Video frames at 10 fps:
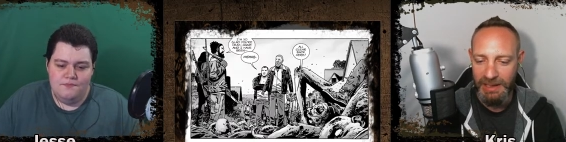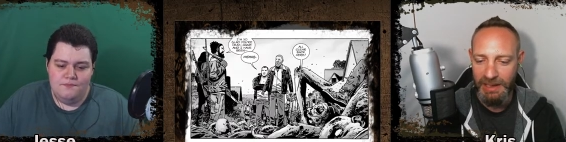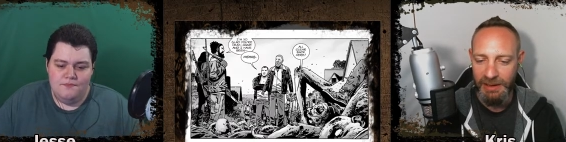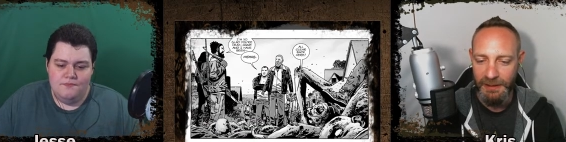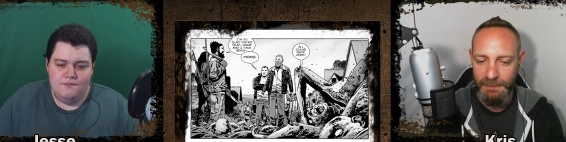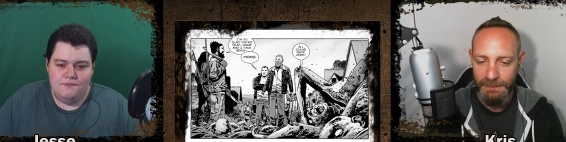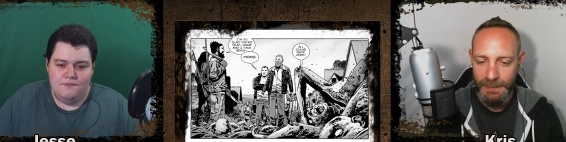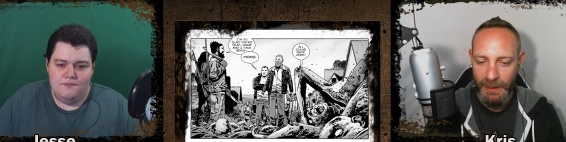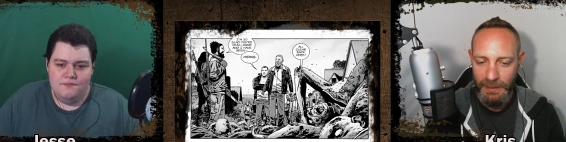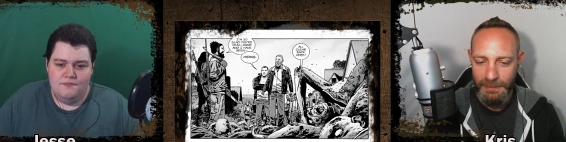Speaker 1: here.
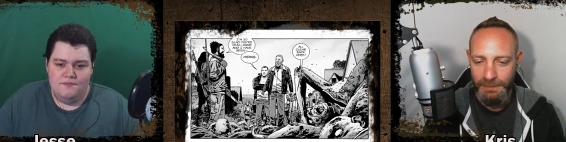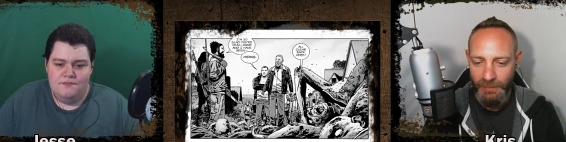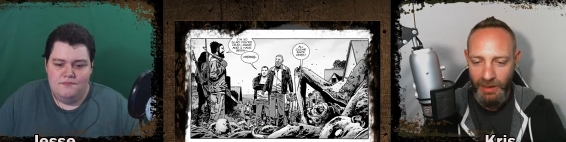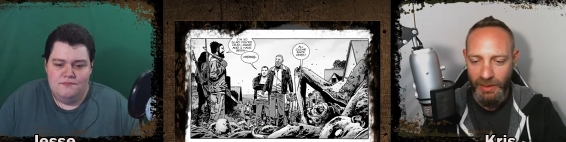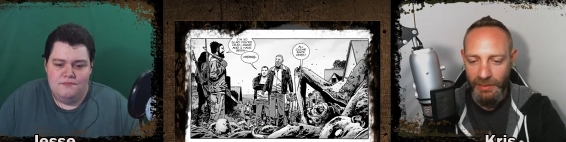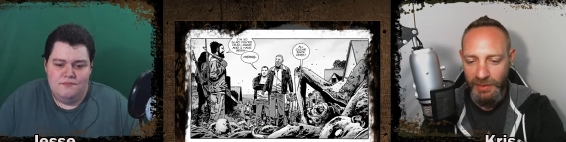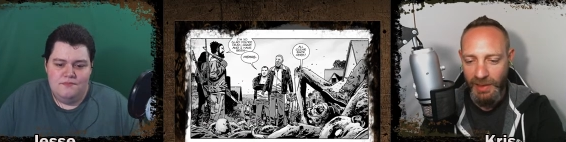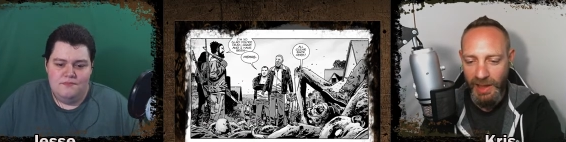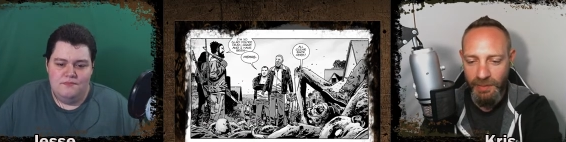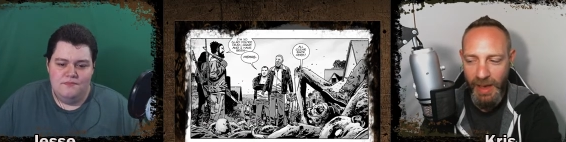This
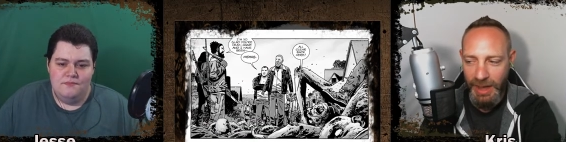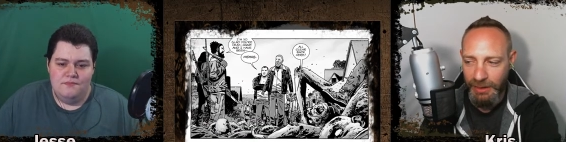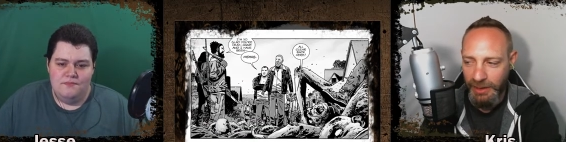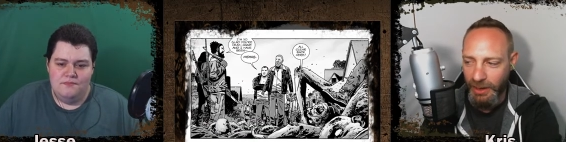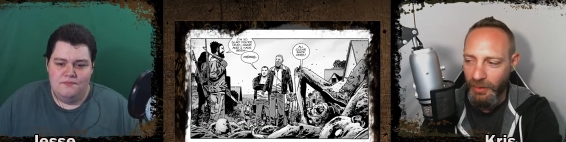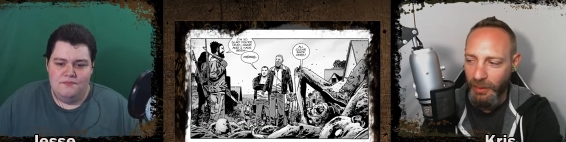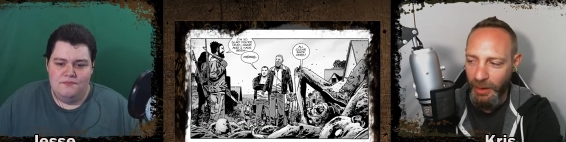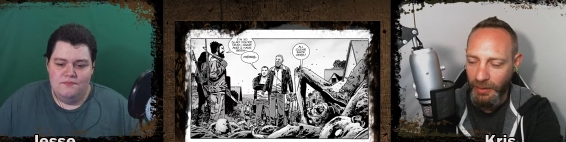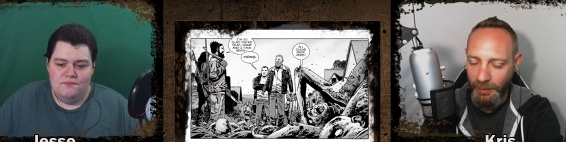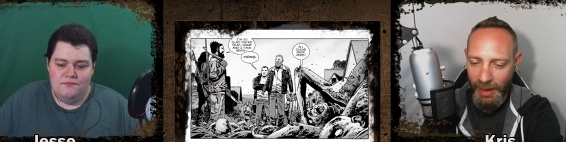last panel here on the,
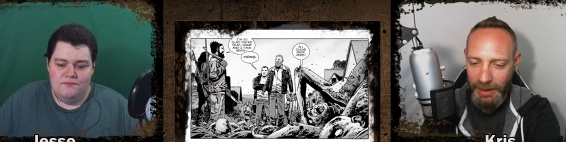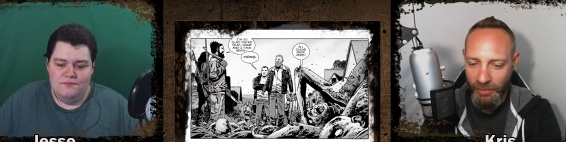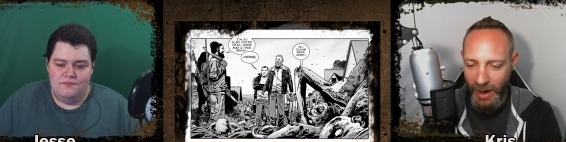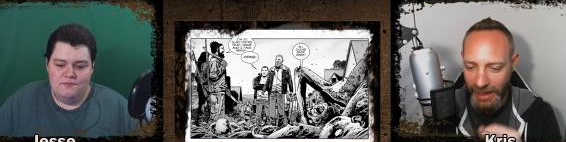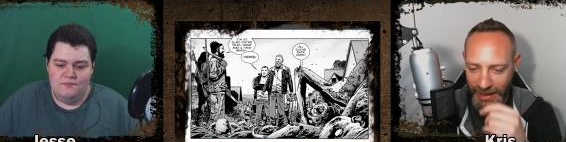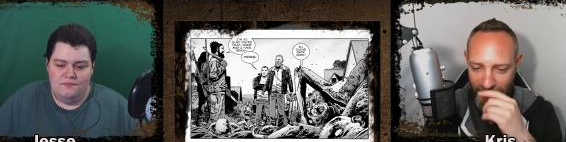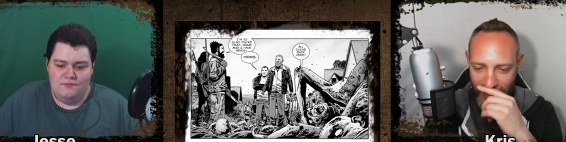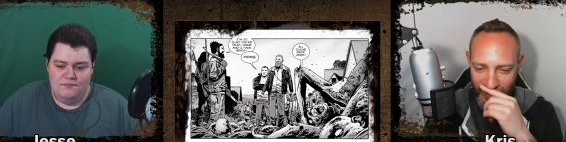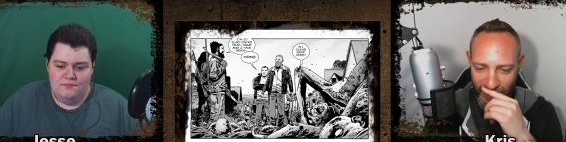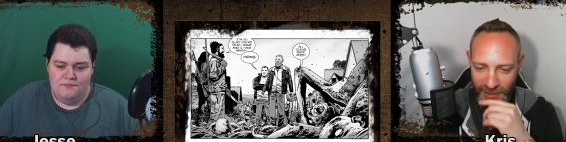on the bottom right,
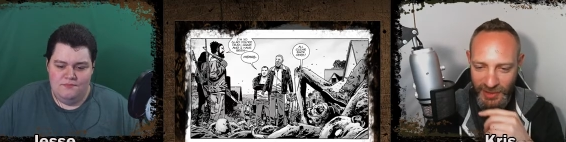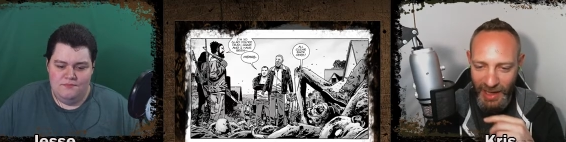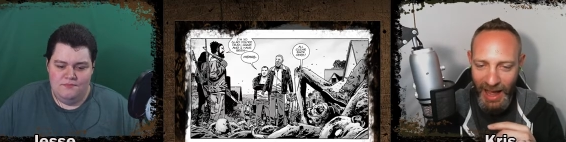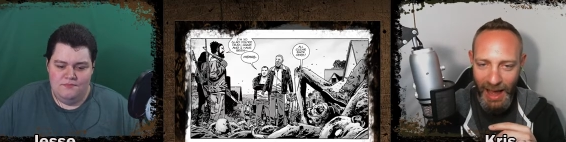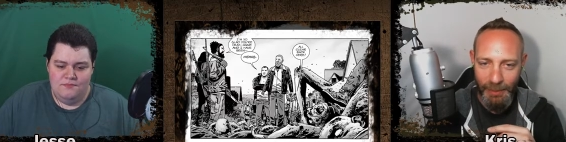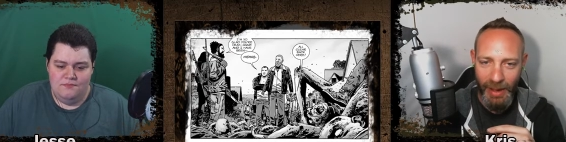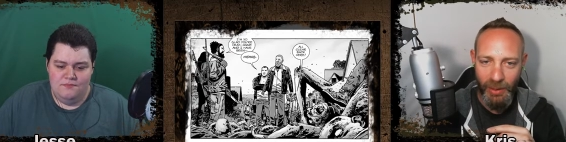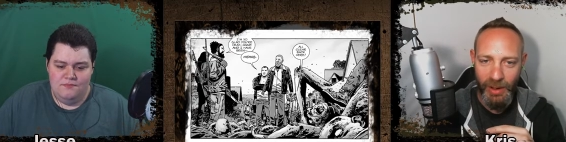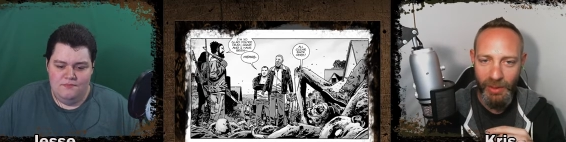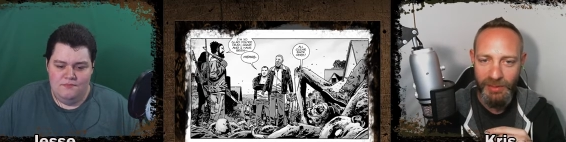it's like stop.
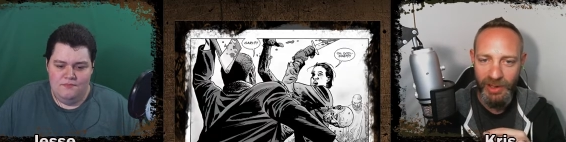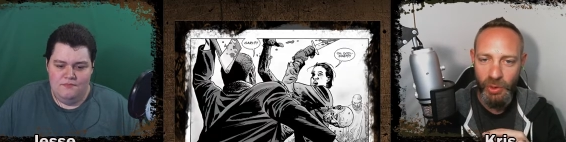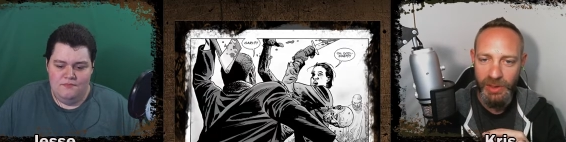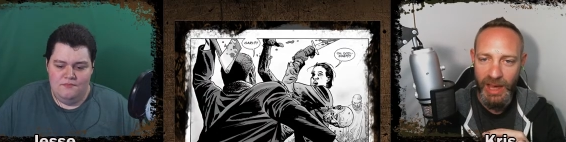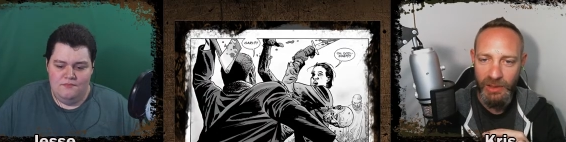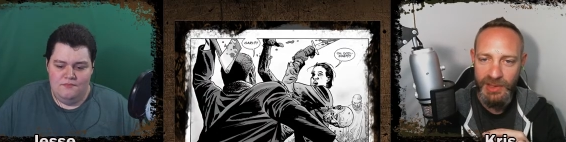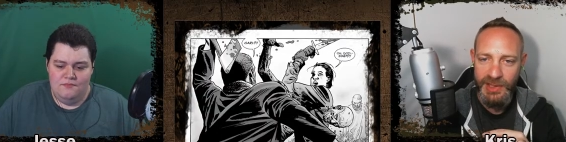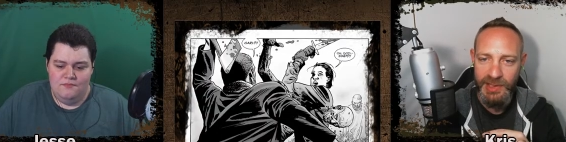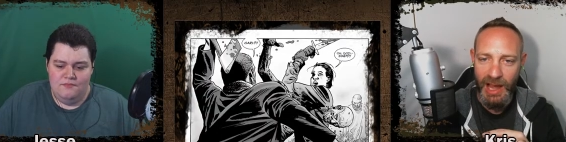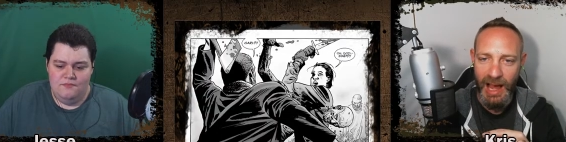I, I was like, who yelled
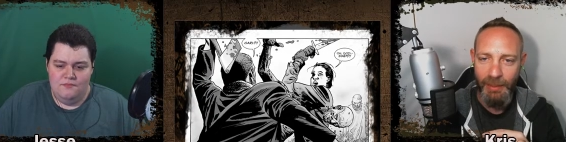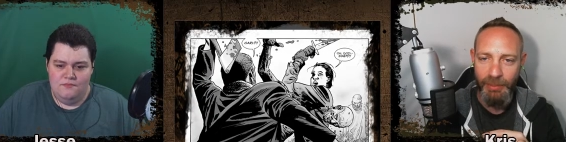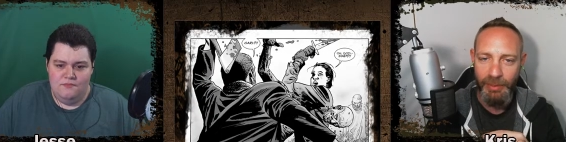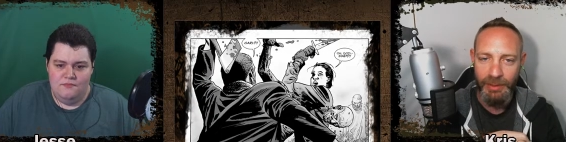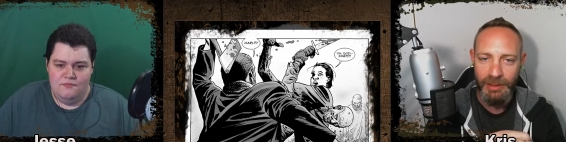stop?